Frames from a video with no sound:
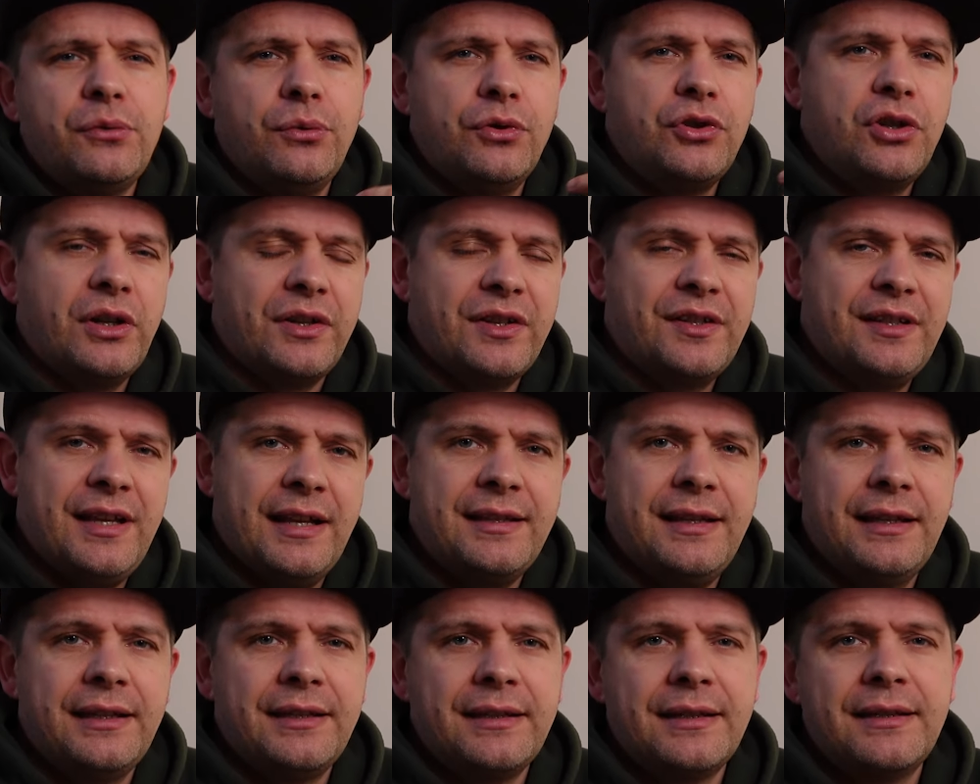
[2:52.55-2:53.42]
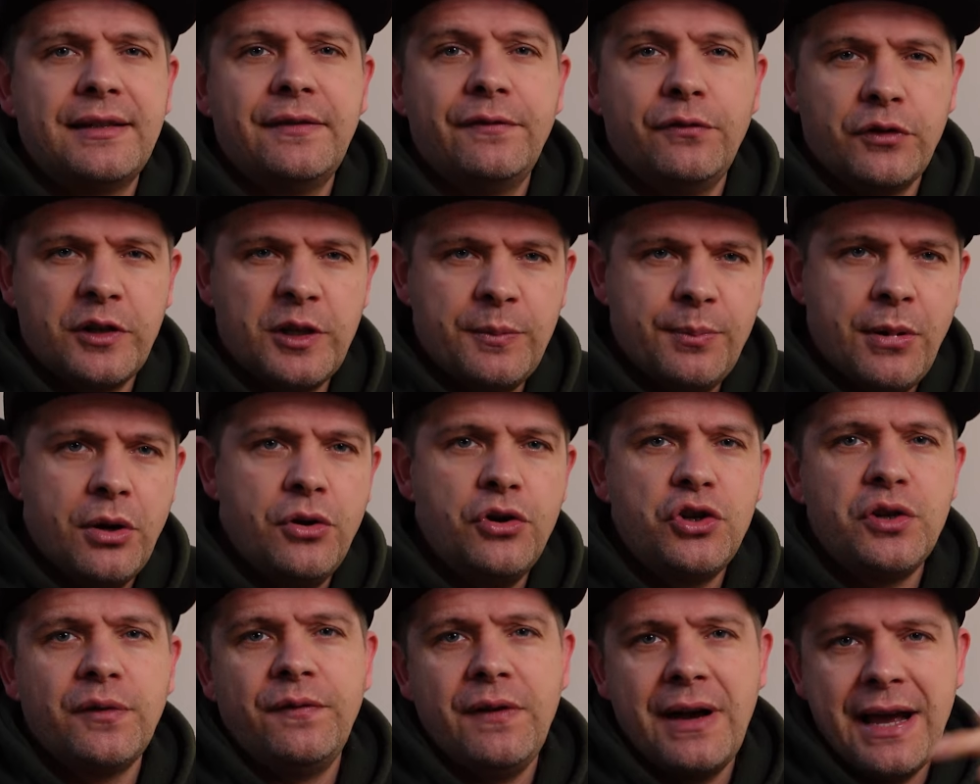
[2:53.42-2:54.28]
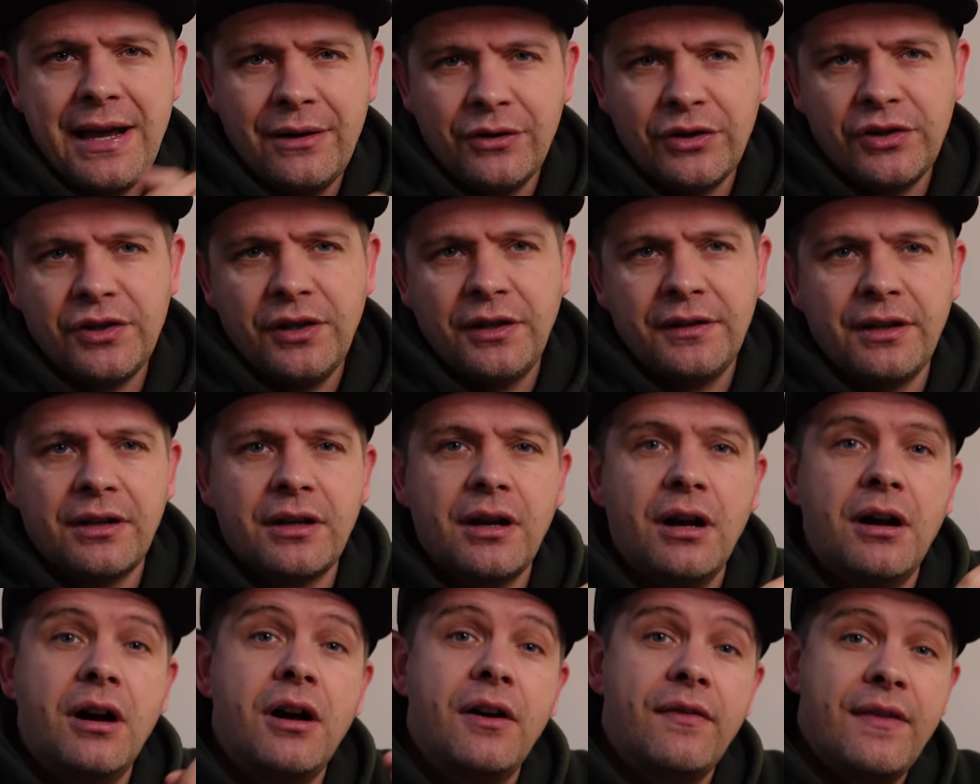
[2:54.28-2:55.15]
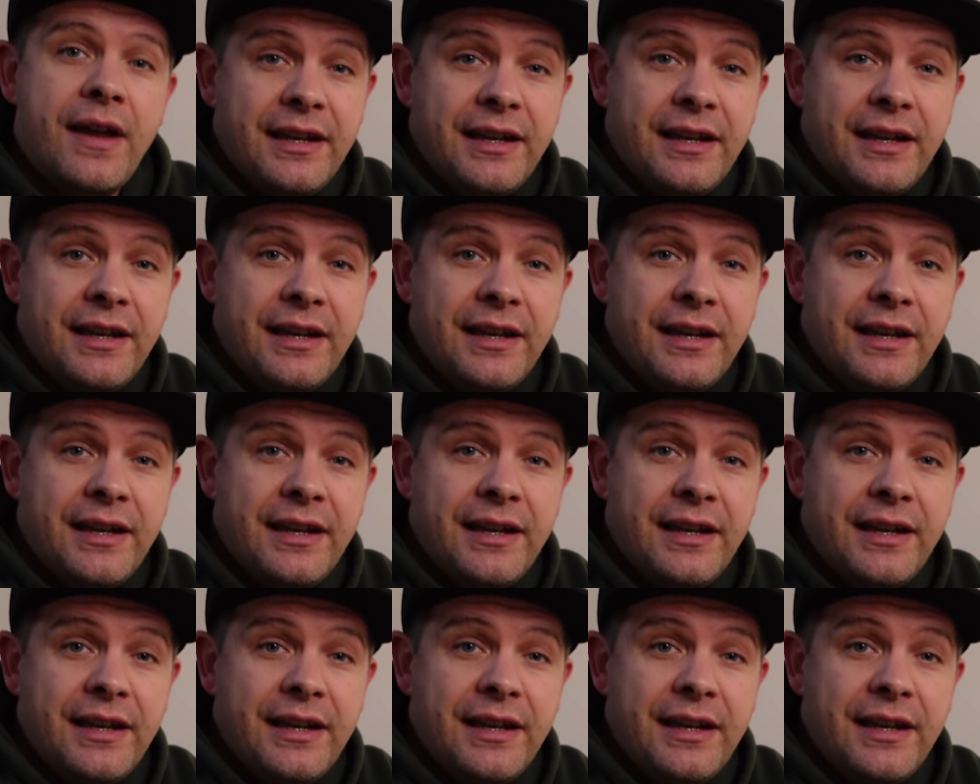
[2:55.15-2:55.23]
to adjust settings for exposure for outside the car,